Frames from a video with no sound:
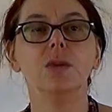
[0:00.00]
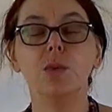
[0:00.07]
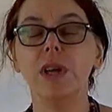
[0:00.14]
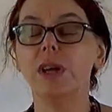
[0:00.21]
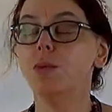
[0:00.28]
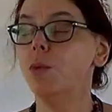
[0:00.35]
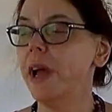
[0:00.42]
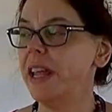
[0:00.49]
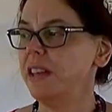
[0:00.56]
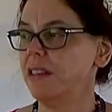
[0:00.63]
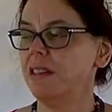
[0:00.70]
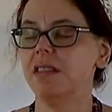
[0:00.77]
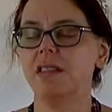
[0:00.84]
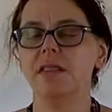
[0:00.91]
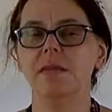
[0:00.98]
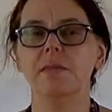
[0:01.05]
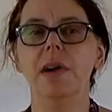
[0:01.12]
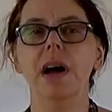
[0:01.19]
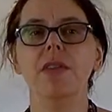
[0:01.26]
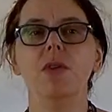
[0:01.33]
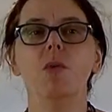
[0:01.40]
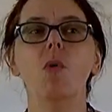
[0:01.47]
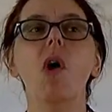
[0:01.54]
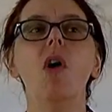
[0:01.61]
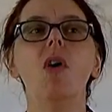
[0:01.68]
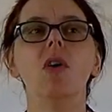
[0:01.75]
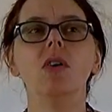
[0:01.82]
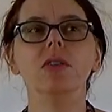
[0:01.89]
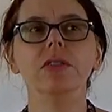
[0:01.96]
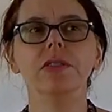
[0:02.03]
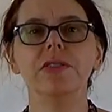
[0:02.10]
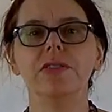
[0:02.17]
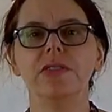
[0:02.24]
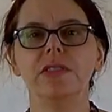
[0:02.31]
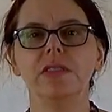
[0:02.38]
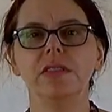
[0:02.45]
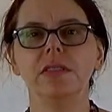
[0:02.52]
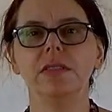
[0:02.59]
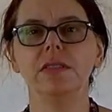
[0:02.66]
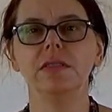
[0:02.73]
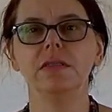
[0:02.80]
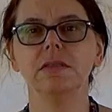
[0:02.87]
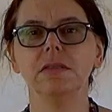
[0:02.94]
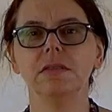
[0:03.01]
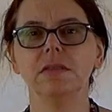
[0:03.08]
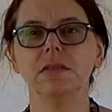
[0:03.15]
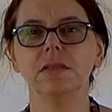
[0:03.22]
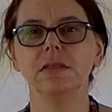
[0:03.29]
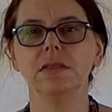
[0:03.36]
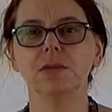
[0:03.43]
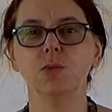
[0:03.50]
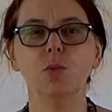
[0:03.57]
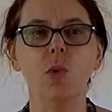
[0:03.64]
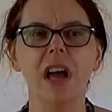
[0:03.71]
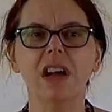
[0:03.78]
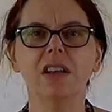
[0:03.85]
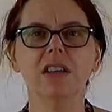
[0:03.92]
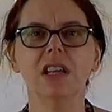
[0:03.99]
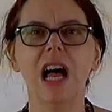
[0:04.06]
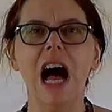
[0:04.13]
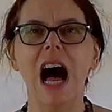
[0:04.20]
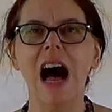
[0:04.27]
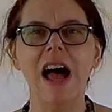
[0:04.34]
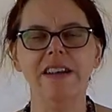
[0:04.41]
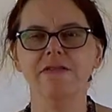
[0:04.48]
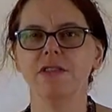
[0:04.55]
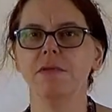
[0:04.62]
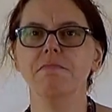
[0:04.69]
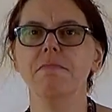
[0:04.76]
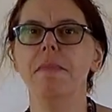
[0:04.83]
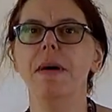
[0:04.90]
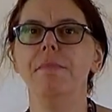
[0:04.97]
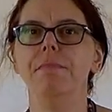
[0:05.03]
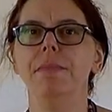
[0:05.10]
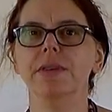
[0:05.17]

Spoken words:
We wait by the walls. Well, I remember.